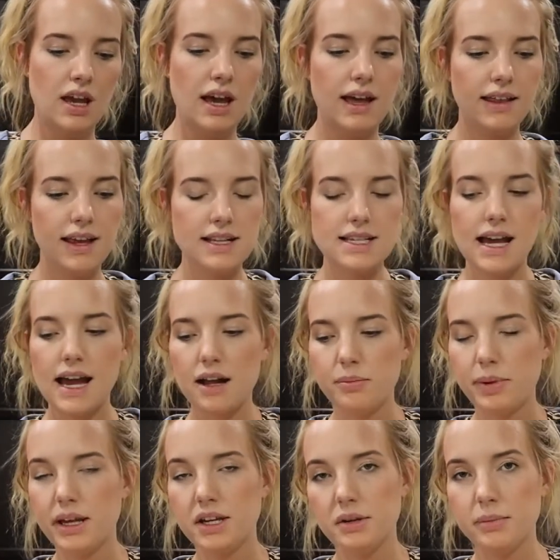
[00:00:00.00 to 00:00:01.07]
I like to
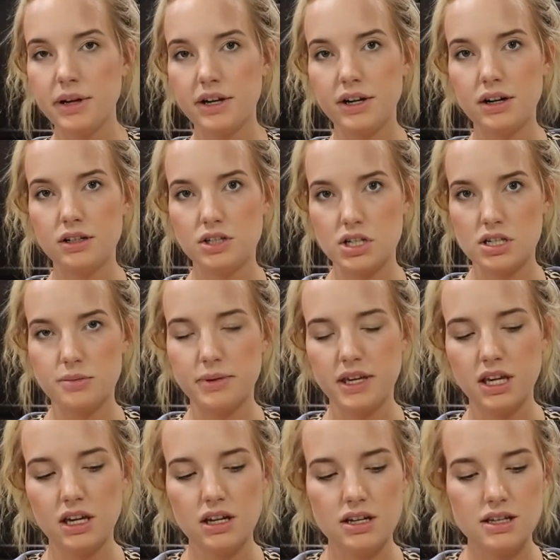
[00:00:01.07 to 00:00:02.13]
add peanut butter just
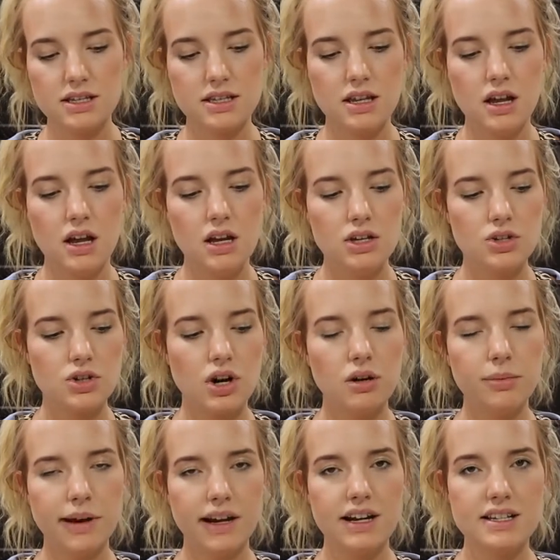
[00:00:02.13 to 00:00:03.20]
because
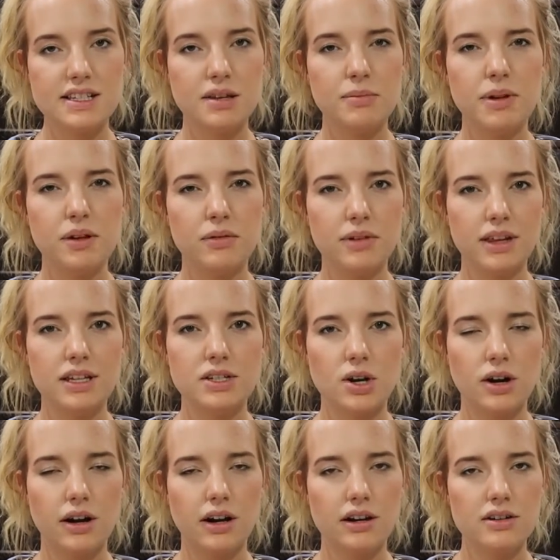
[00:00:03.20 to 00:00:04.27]
strawberries can be really
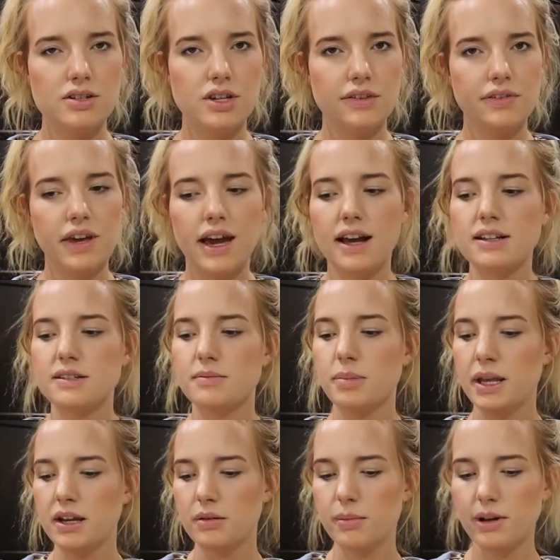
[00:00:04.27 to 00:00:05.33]
tart, so if you add
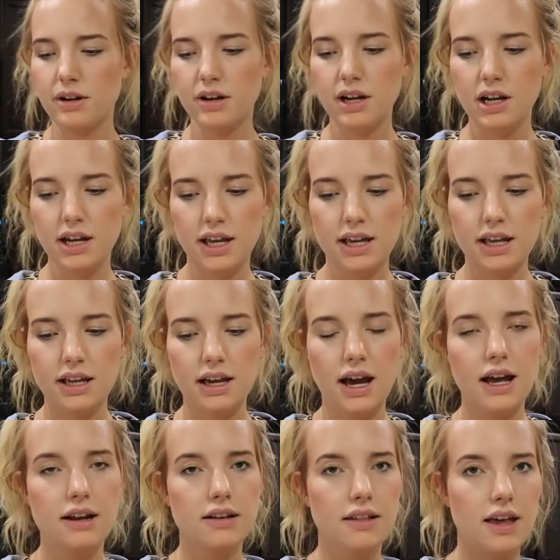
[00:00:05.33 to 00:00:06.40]
peanut butter in, you can
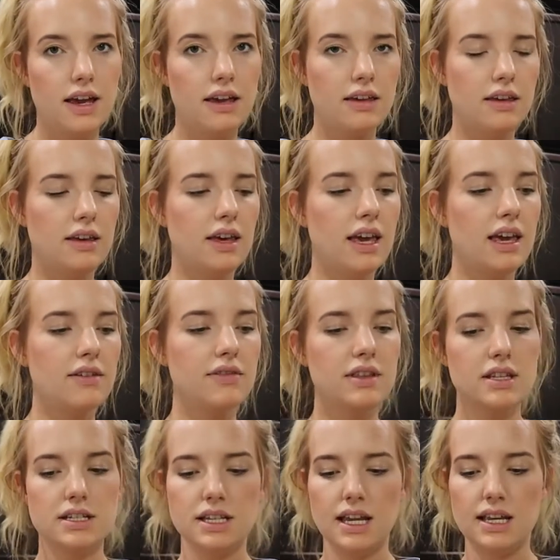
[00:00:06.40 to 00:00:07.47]
kind of like
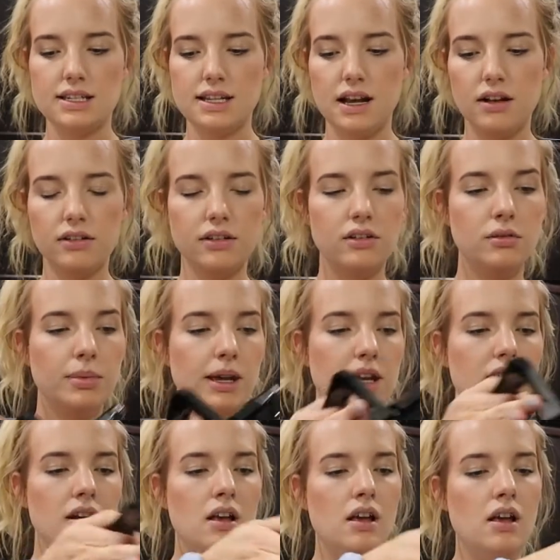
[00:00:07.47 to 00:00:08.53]
even the taste out a little
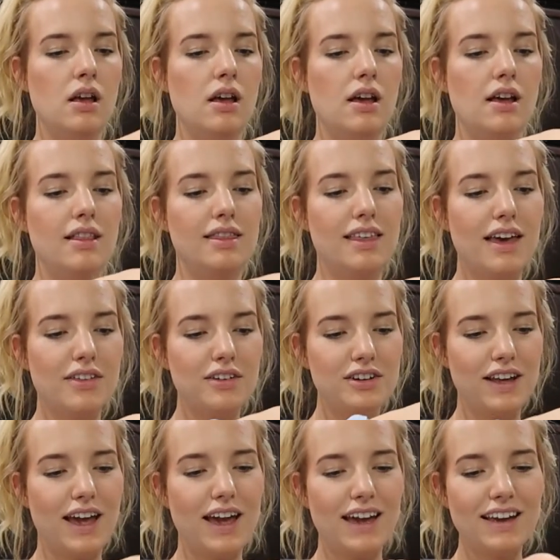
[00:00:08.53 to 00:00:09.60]
bit. The other
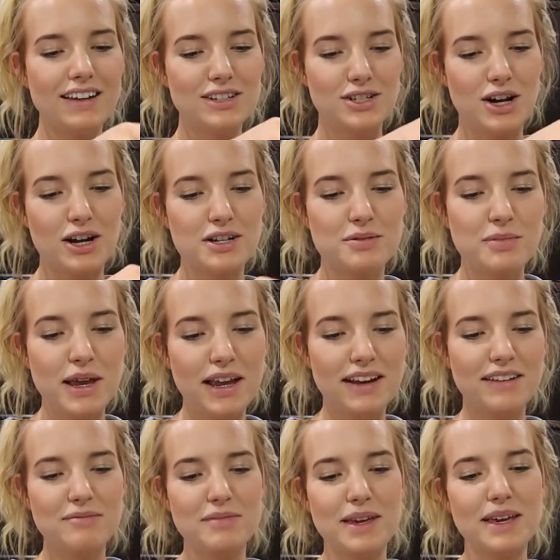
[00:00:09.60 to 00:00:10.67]
day, Josh
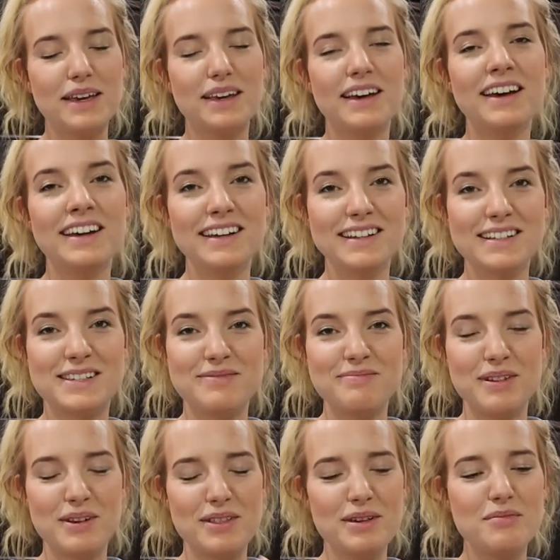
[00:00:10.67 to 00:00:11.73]
made me a
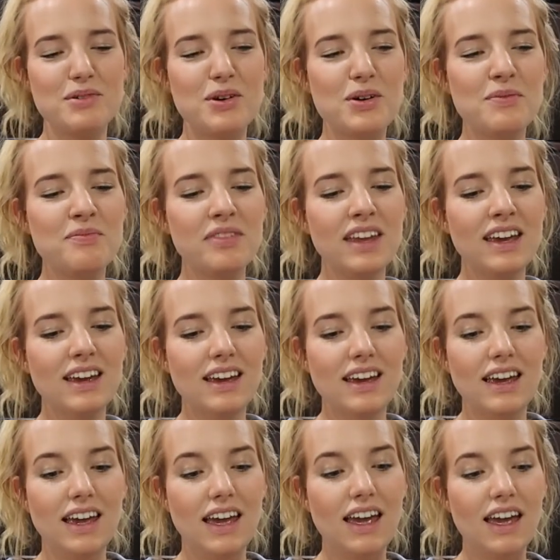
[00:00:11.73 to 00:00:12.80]
smoothie bowl,
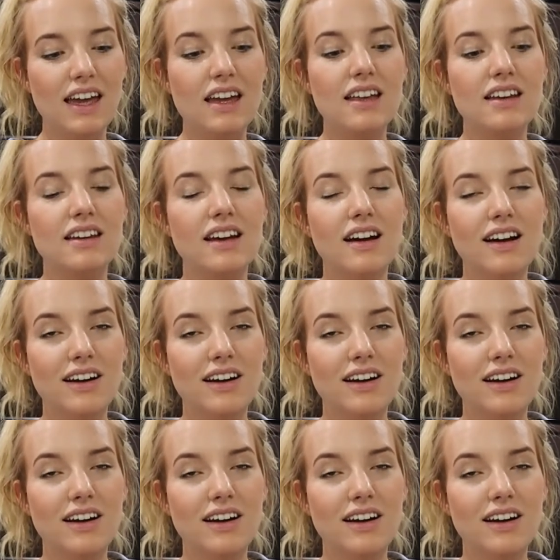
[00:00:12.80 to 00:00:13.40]
and